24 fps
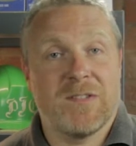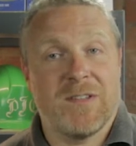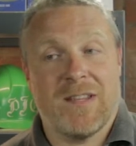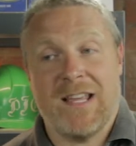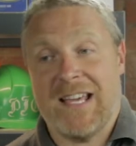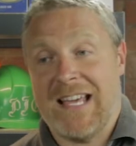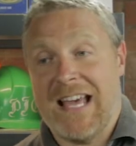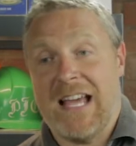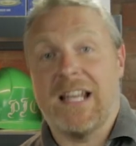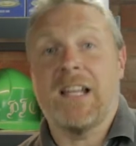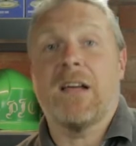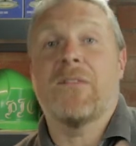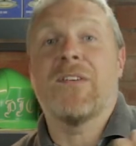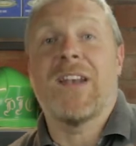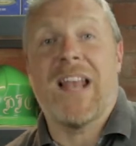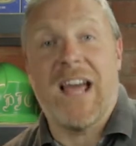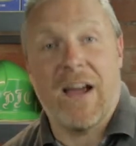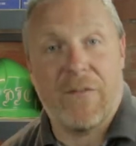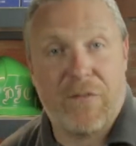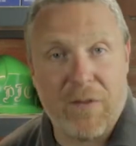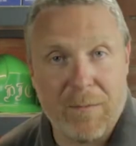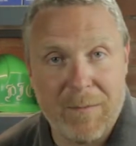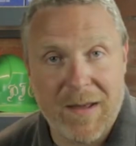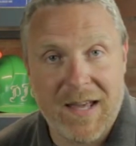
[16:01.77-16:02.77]
So they get another
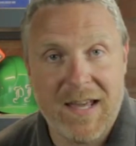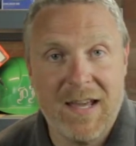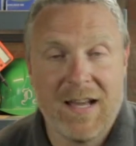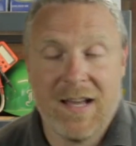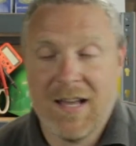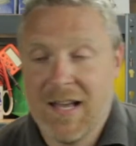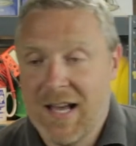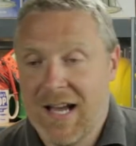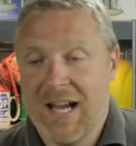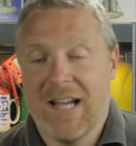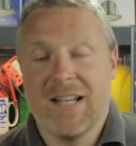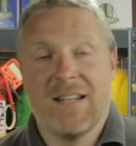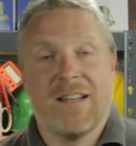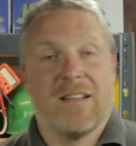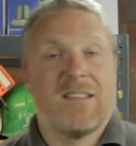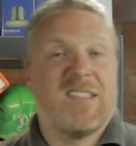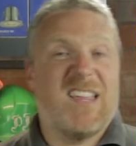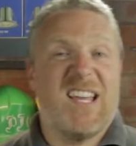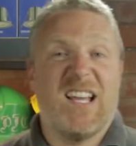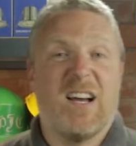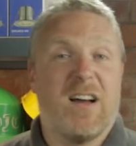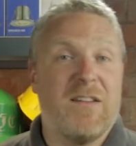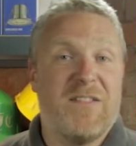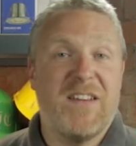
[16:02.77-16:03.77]
letter from me, and the
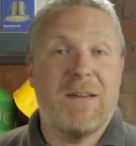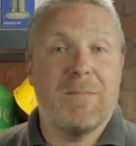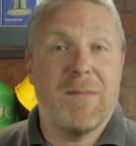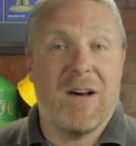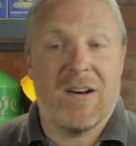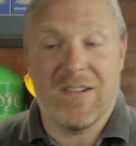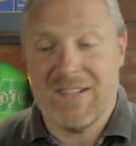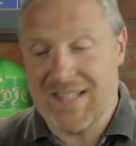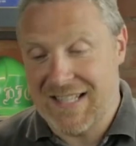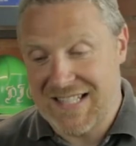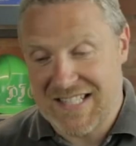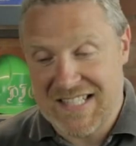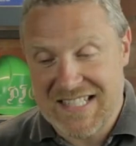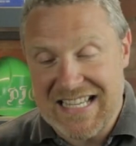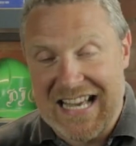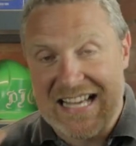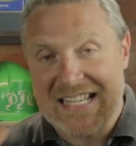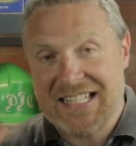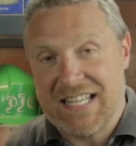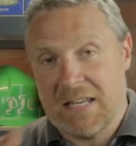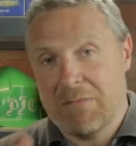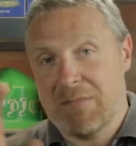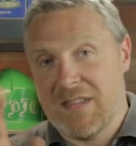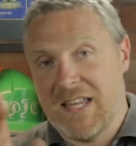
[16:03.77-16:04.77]
thing I've emailed,
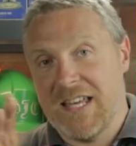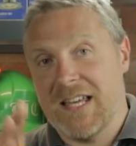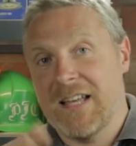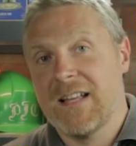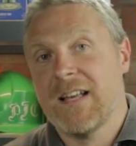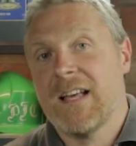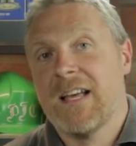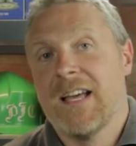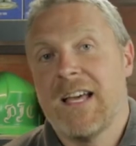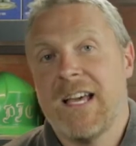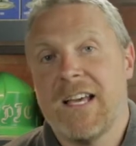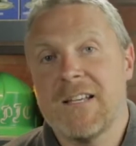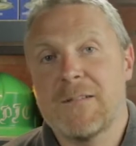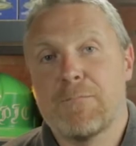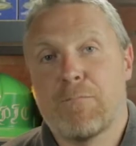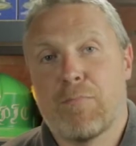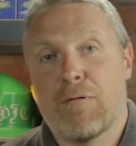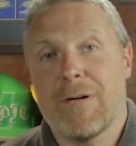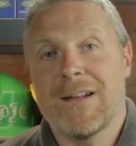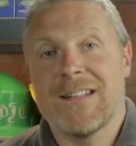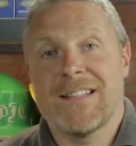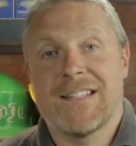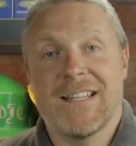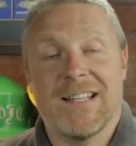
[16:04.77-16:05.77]
exact same thing, is
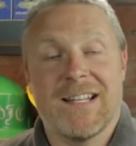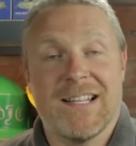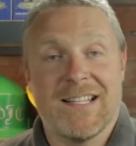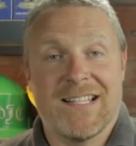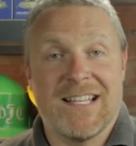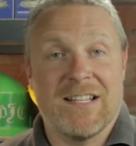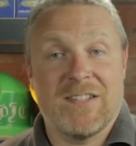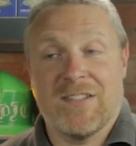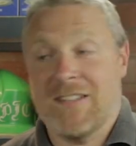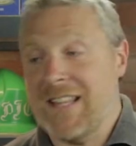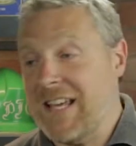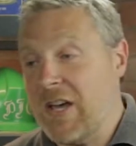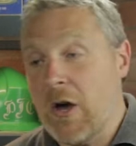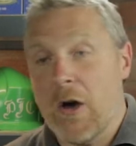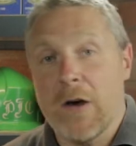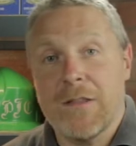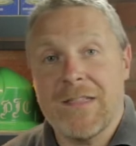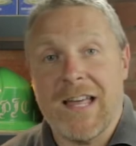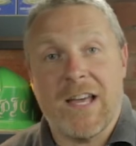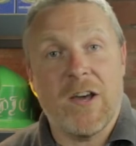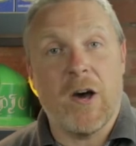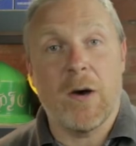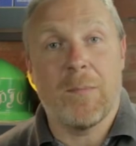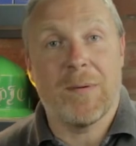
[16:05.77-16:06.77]
printed and sent. So
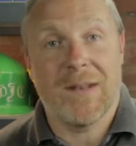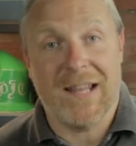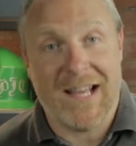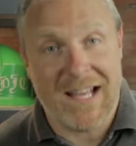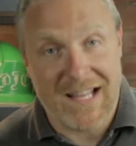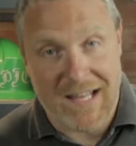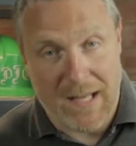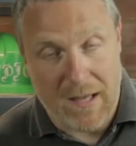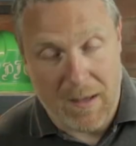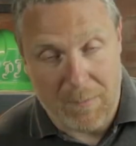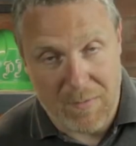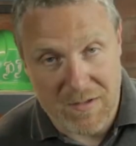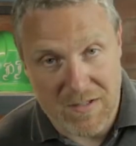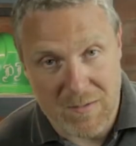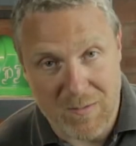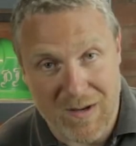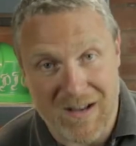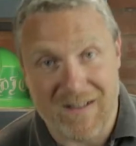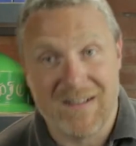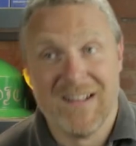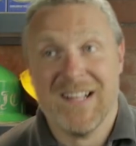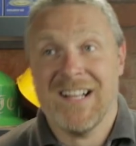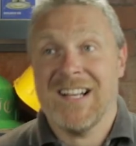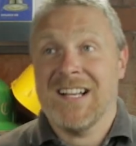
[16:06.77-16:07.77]
they open it up as
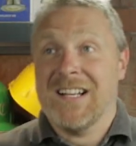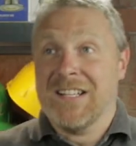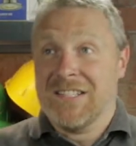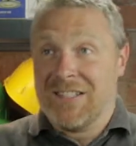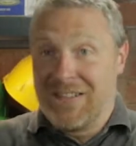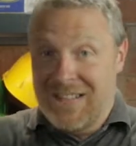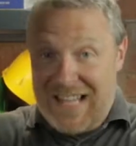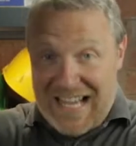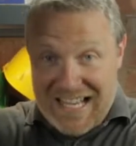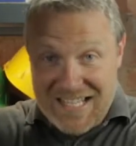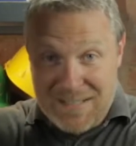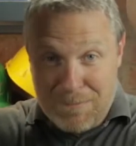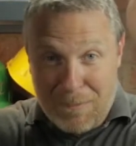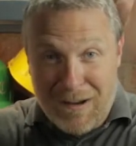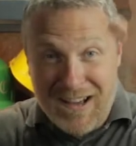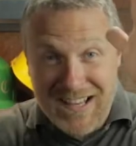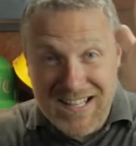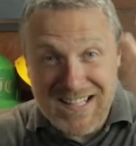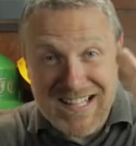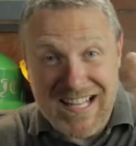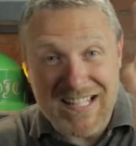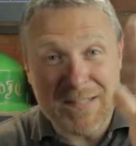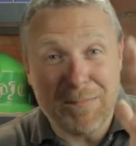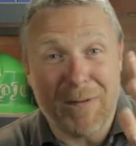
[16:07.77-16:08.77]
well. So that's
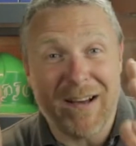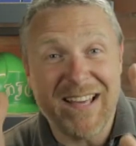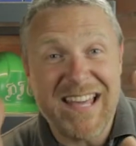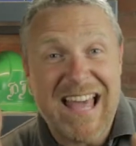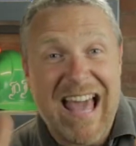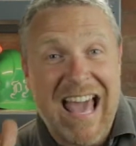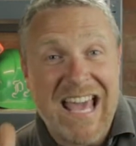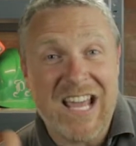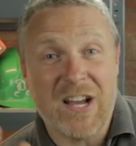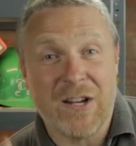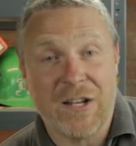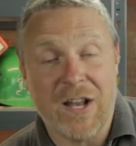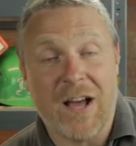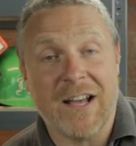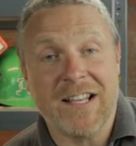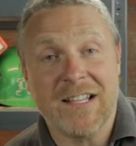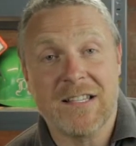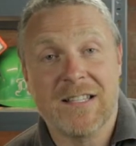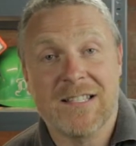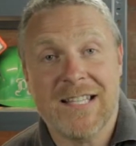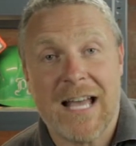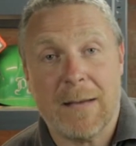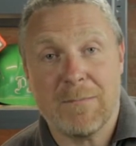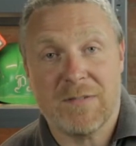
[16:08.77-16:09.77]
my 8 or 9
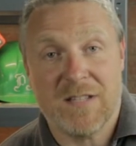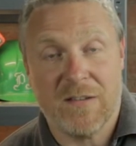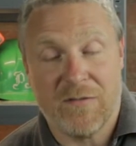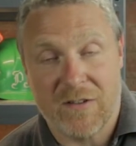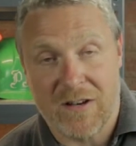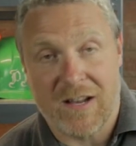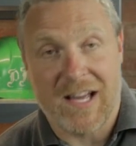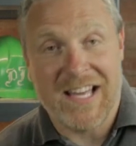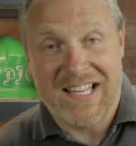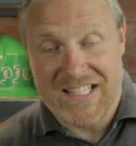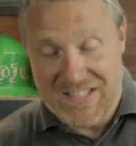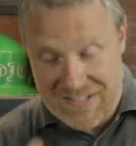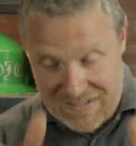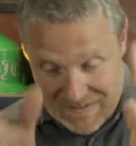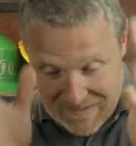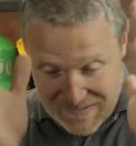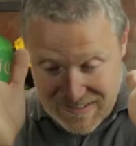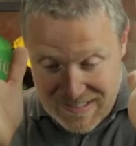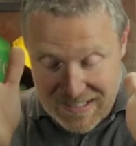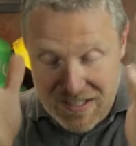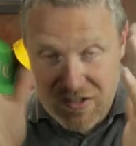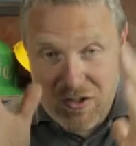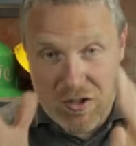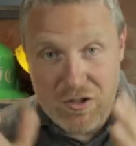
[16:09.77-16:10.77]
steps, if you like, to
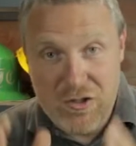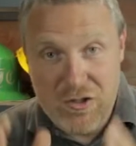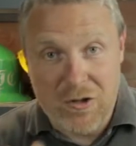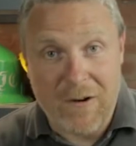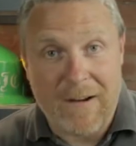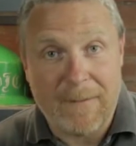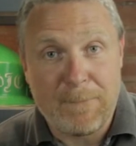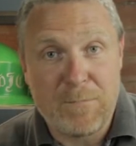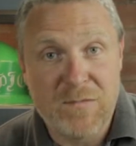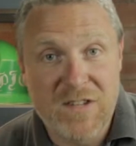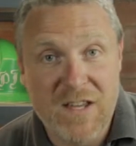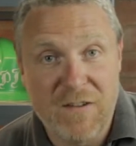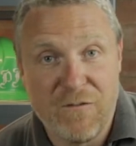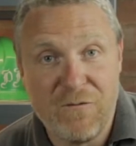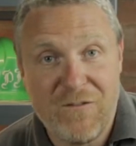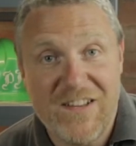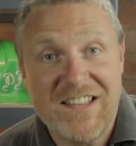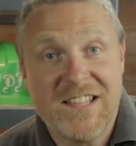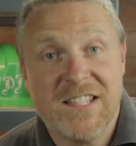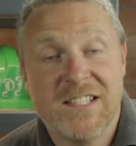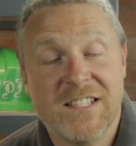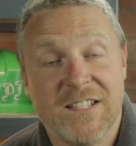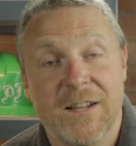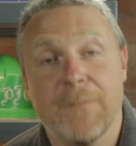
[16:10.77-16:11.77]
try and
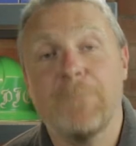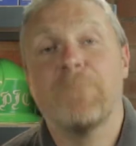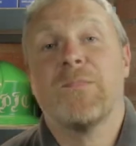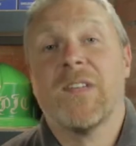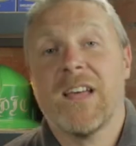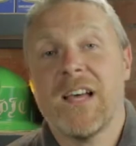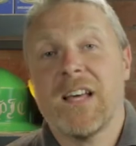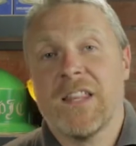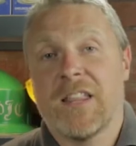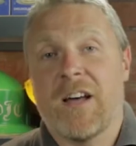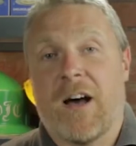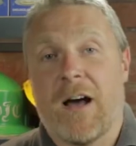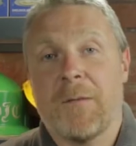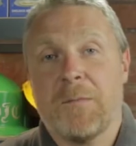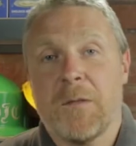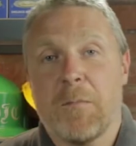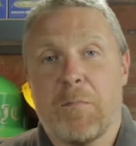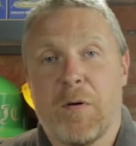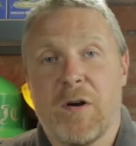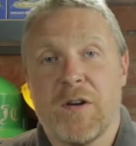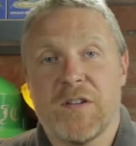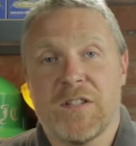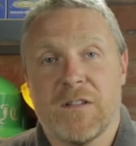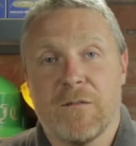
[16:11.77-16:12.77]
convince them that I'm the
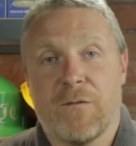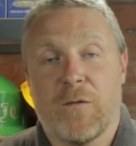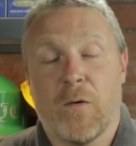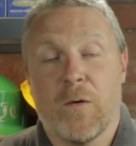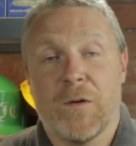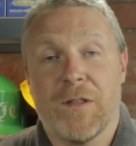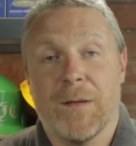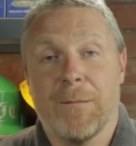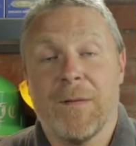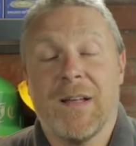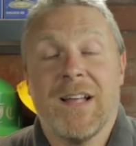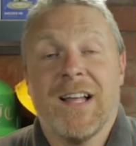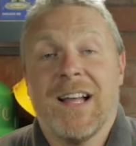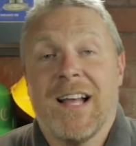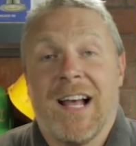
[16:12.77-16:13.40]
person for them.